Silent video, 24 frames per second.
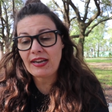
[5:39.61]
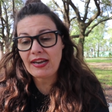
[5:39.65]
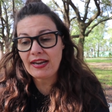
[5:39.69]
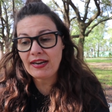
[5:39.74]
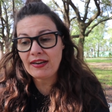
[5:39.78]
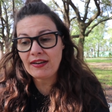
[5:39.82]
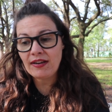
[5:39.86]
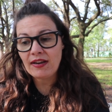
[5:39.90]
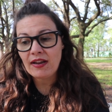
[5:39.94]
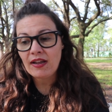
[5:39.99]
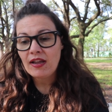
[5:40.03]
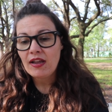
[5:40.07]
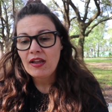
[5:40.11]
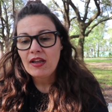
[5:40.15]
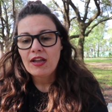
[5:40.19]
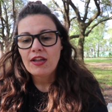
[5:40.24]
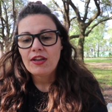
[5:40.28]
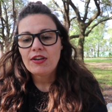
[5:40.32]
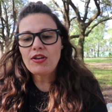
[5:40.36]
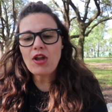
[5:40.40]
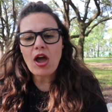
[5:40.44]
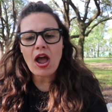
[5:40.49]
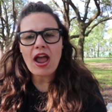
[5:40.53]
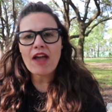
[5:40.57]
And
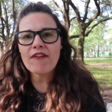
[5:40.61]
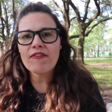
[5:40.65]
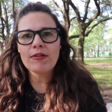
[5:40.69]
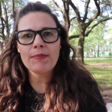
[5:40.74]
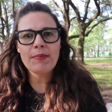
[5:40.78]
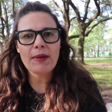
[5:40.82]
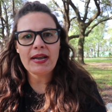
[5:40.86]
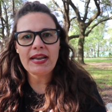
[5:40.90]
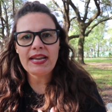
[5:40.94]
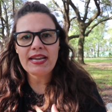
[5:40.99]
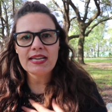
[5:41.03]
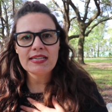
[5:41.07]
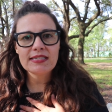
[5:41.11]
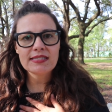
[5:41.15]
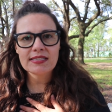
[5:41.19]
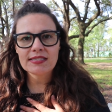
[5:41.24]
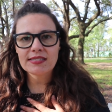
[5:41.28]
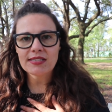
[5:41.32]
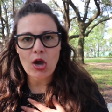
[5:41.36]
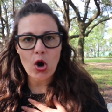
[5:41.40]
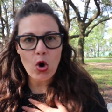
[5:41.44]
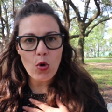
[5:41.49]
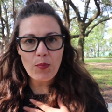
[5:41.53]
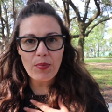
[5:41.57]
not everybody is
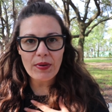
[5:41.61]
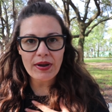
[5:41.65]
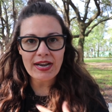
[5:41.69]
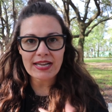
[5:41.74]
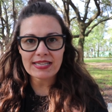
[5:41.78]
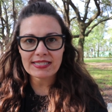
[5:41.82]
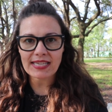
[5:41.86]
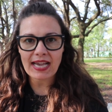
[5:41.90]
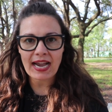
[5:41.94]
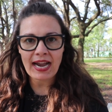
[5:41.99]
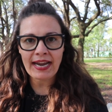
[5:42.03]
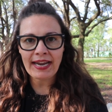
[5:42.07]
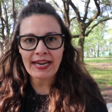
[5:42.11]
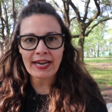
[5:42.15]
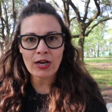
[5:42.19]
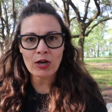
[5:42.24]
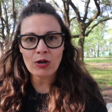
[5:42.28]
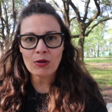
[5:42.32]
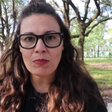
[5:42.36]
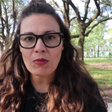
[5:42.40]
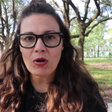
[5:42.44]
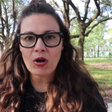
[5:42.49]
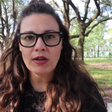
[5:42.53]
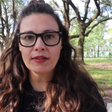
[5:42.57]
as open as I
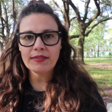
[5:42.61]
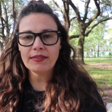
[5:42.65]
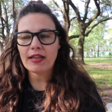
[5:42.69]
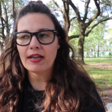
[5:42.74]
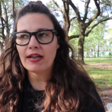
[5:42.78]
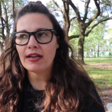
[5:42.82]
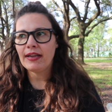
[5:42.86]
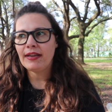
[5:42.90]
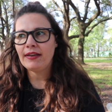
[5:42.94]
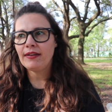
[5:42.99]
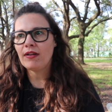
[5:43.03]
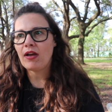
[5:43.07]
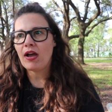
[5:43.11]
am online.